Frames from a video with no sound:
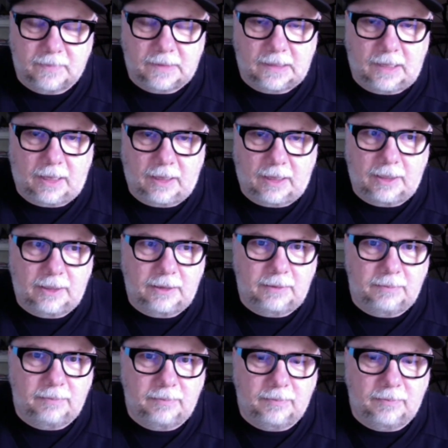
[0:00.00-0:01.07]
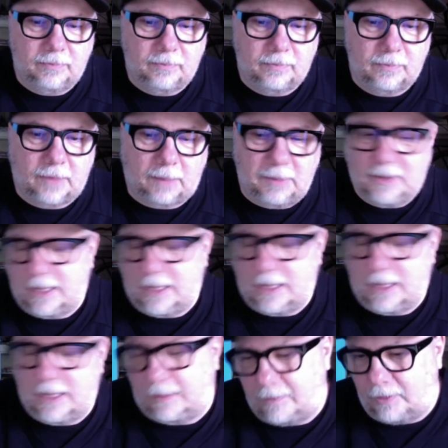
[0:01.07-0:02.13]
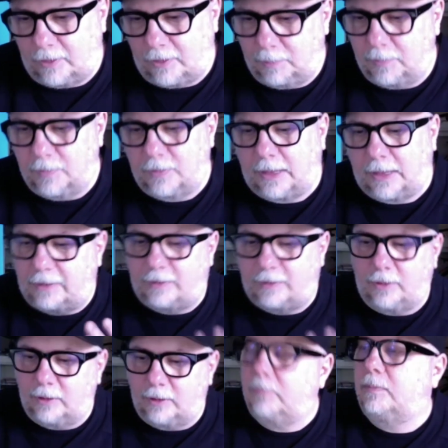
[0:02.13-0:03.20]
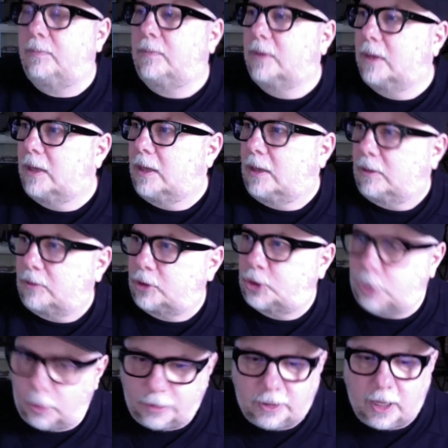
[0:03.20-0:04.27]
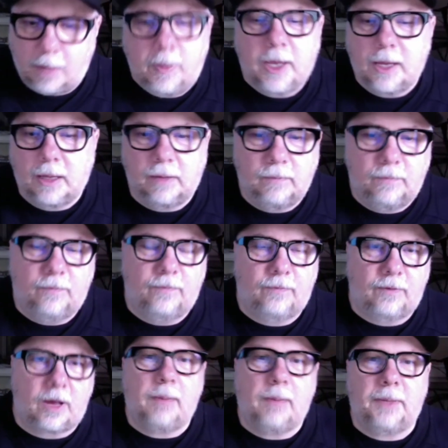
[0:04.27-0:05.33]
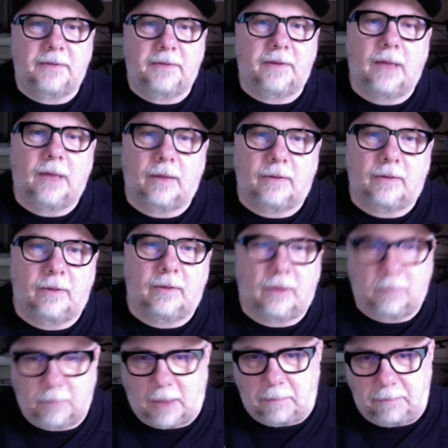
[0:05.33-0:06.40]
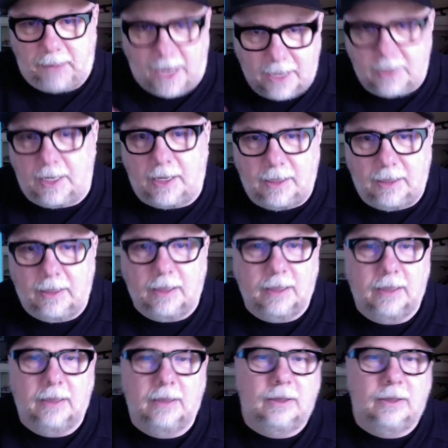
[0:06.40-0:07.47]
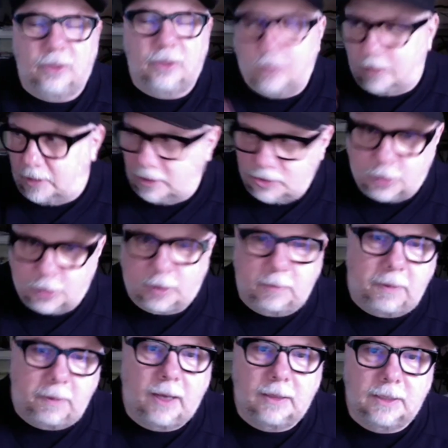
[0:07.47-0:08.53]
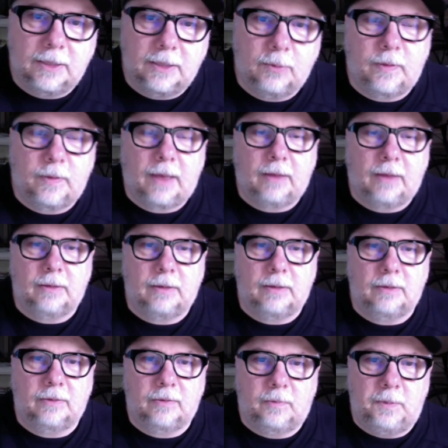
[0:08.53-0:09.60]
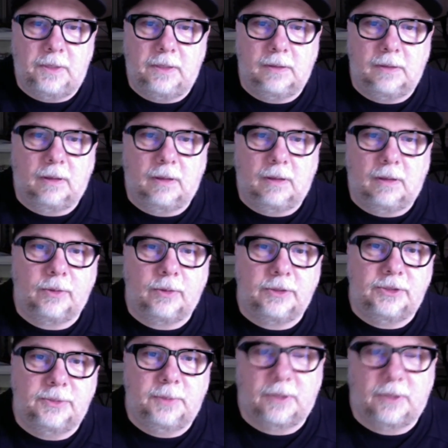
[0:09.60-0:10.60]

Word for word: Uh, I mean, that's the that's the the shortcoming of comics, I guess. Like a painting, you can enjoy painting without speaking the language language.